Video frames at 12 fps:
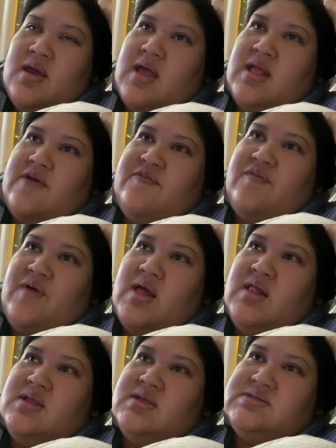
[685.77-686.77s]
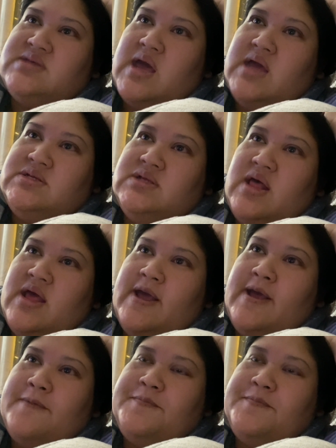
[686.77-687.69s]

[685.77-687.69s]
and I finally decided to like